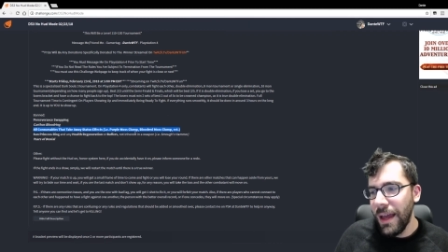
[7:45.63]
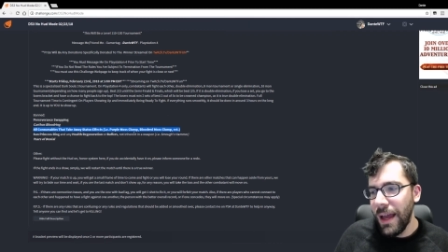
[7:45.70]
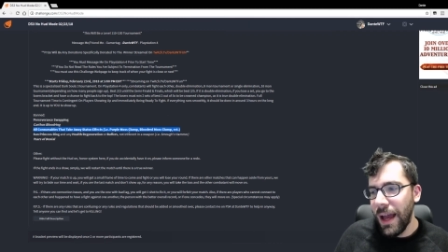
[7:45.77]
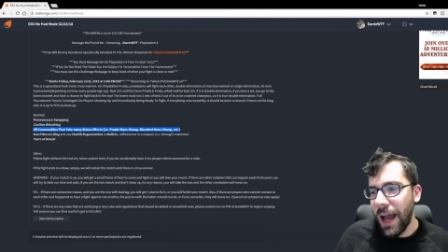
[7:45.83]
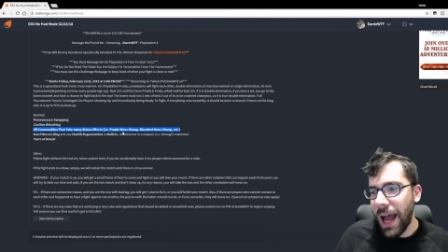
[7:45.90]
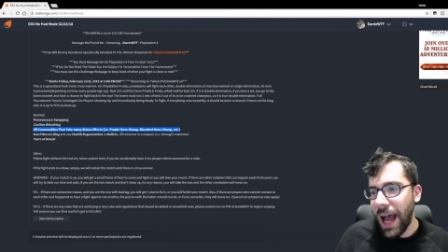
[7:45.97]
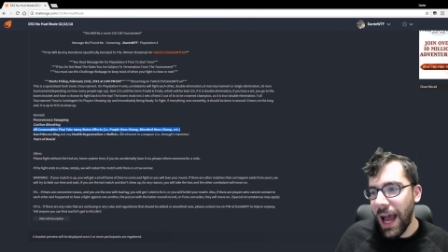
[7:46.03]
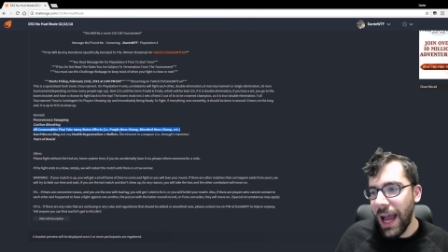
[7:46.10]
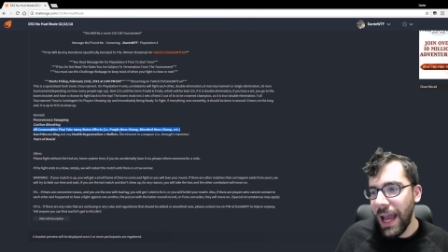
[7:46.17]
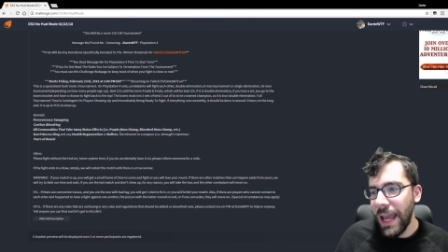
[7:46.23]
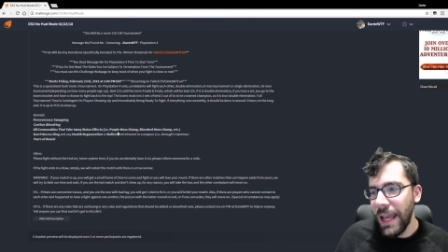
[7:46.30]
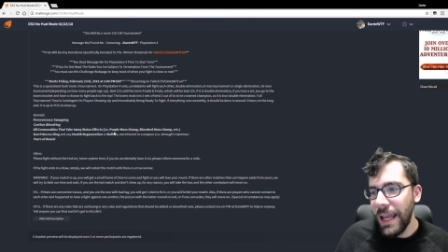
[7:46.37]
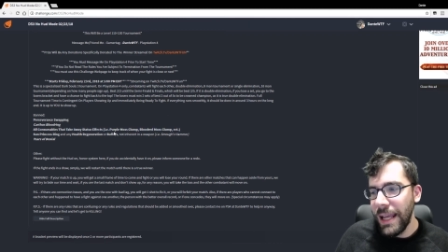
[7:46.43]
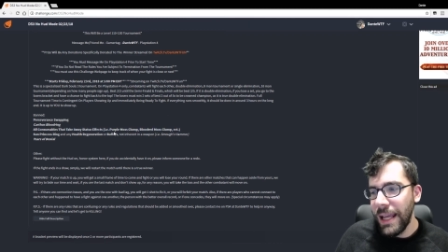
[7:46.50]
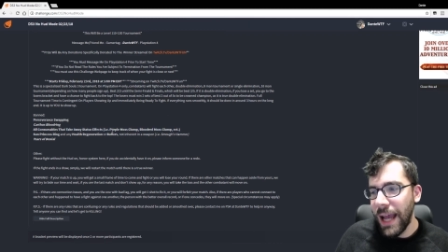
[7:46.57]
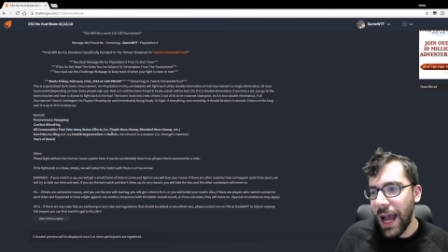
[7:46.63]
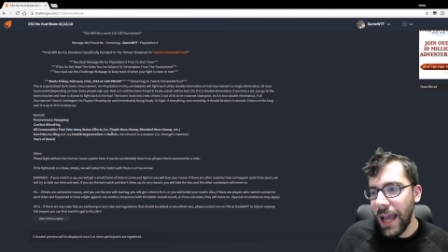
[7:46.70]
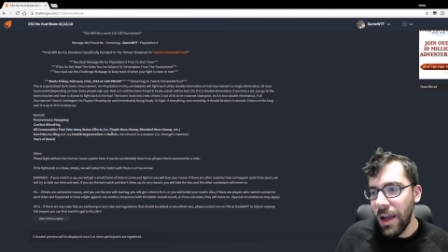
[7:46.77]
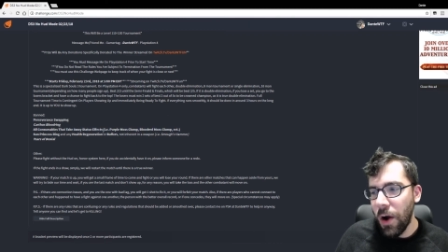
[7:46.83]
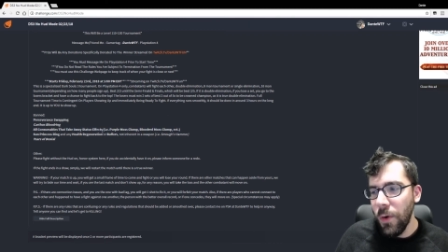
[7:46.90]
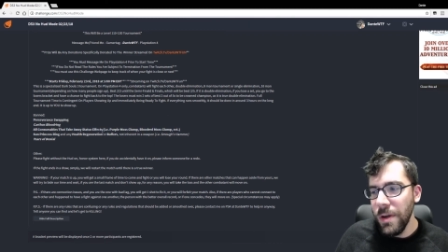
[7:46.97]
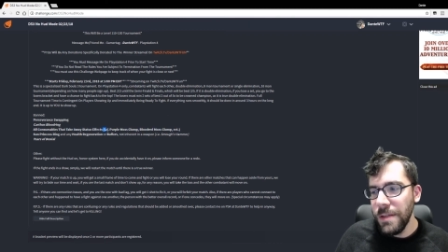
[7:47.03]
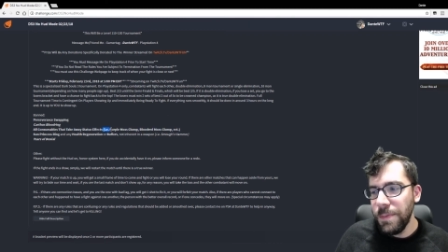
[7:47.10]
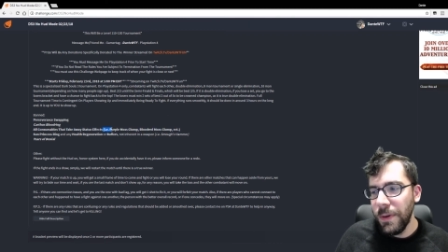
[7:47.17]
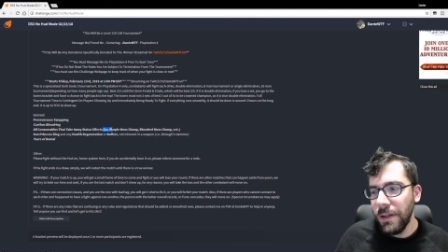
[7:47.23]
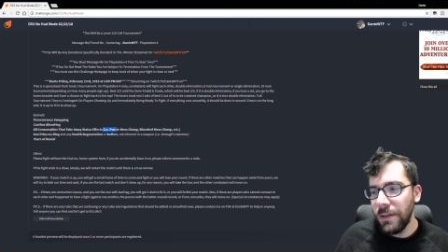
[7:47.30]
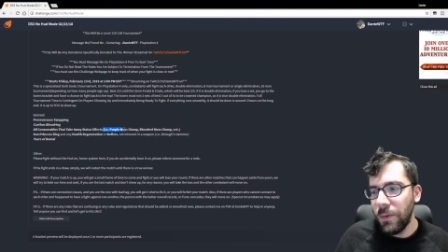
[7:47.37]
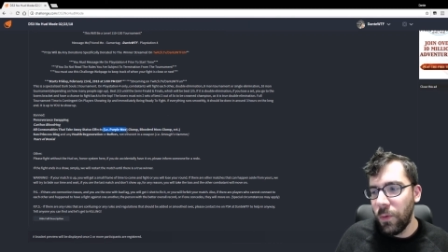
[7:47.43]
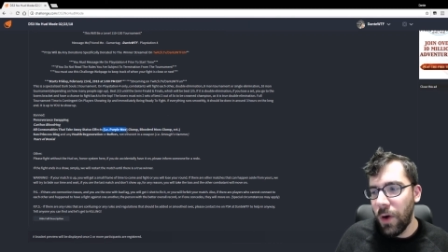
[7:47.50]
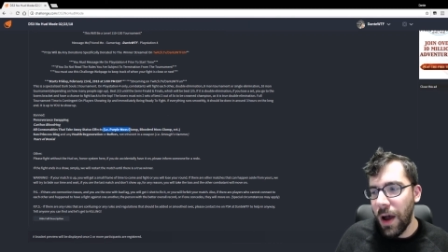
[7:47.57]
I I always
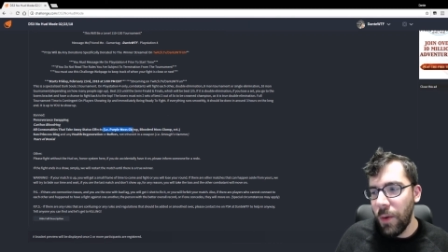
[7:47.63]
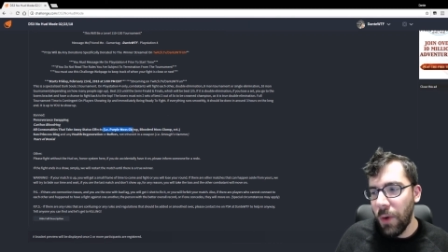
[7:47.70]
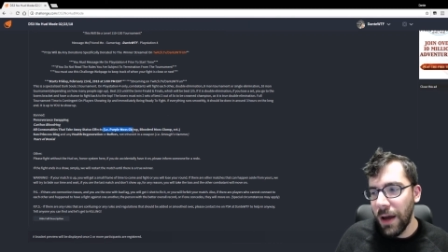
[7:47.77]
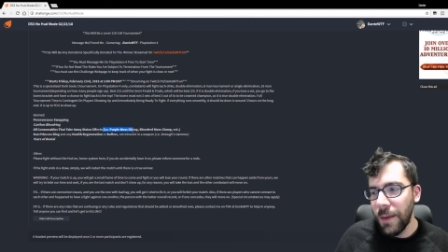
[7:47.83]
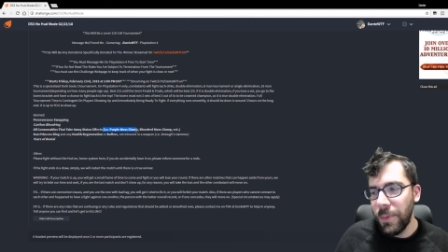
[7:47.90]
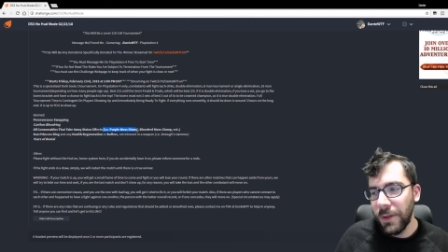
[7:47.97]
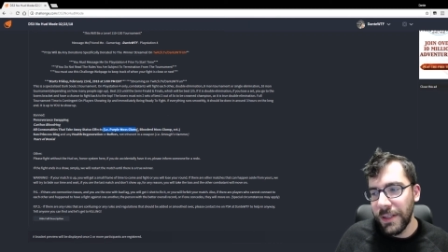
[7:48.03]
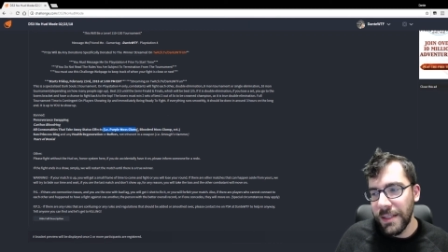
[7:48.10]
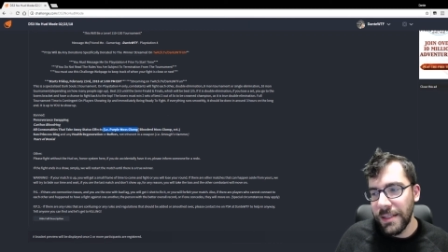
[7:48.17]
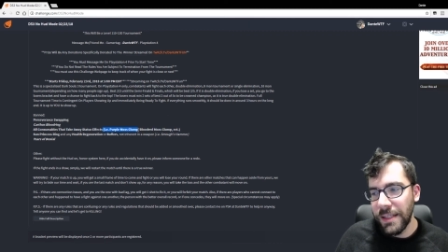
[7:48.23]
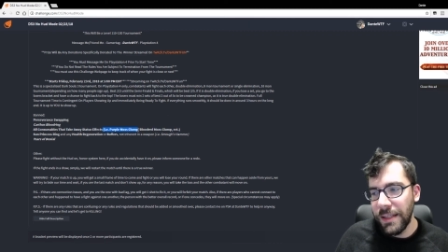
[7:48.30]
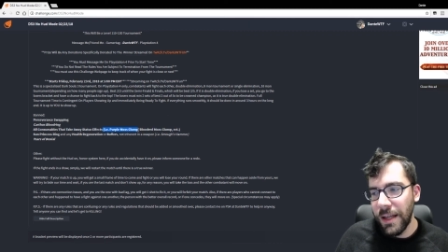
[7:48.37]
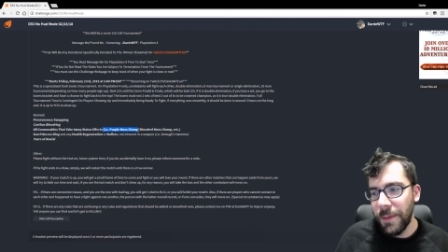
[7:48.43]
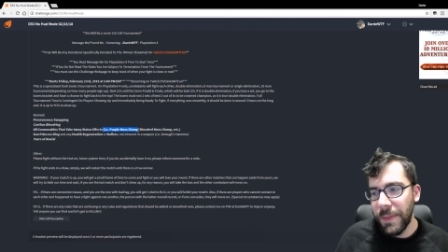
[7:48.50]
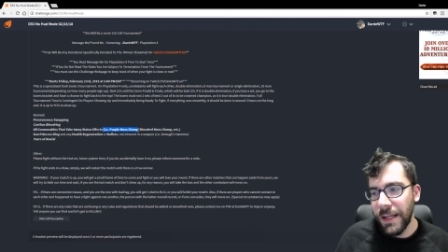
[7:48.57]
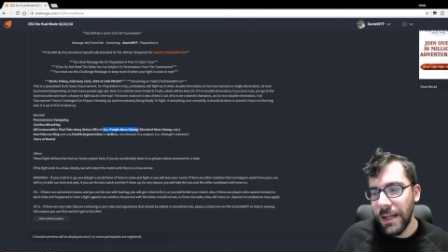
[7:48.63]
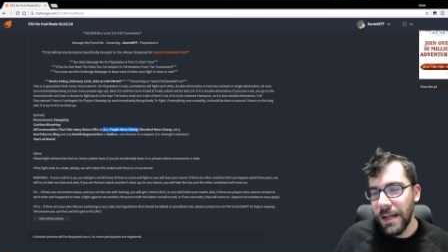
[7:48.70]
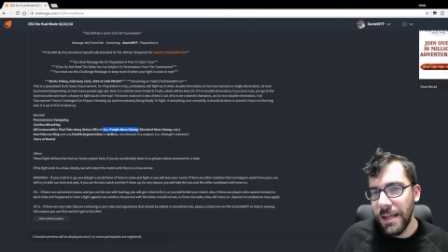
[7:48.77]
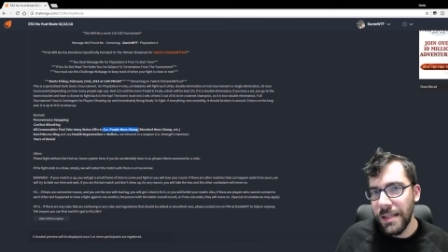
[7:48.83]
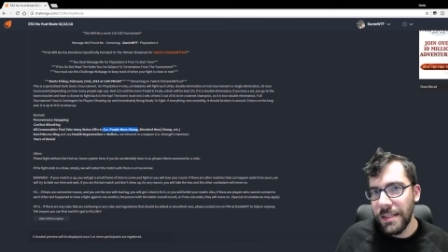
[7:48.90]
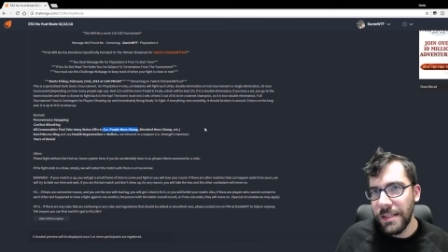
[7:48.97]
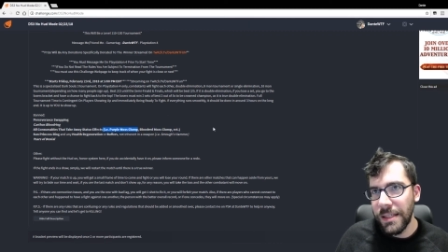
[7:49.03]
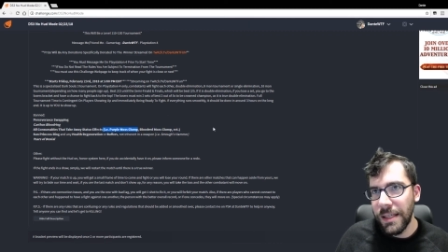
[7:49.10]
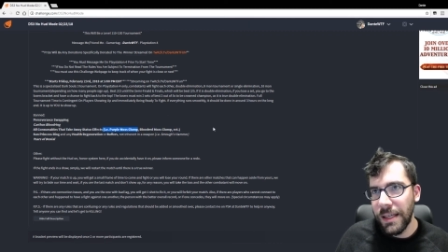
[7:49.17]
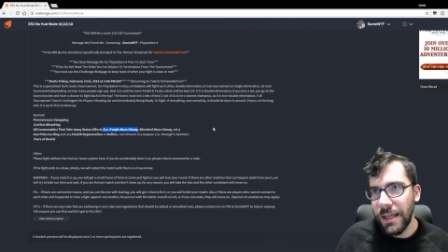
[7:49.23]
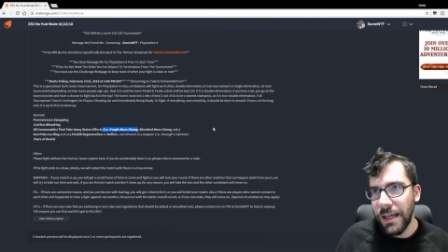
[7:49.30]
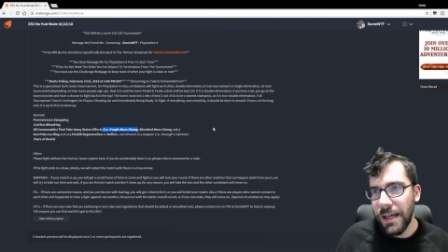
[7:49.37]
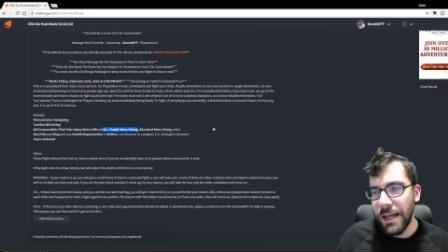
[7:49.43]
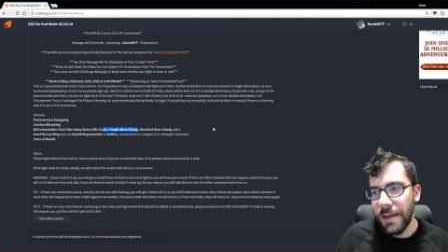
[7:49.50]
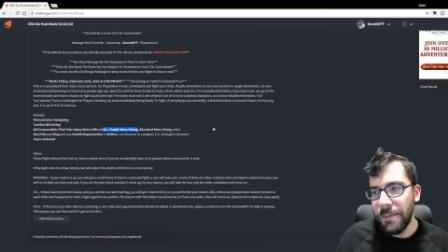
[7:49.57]
put... Well, I want to put this in there because
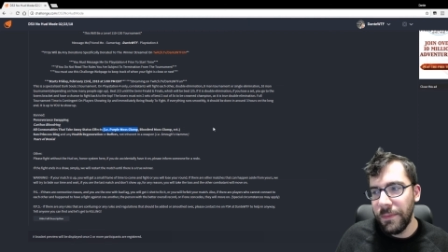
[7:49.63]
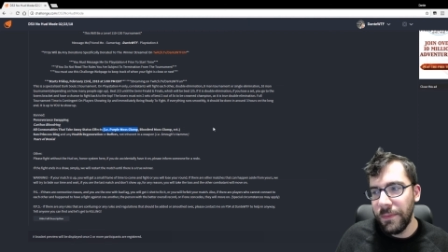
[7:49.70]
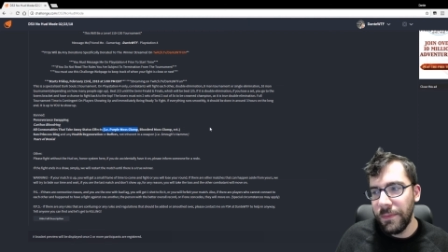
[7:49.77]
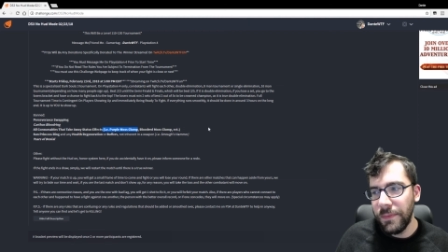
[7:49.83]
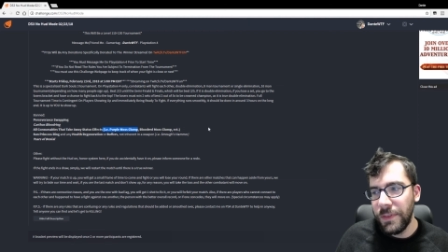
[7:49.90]
um,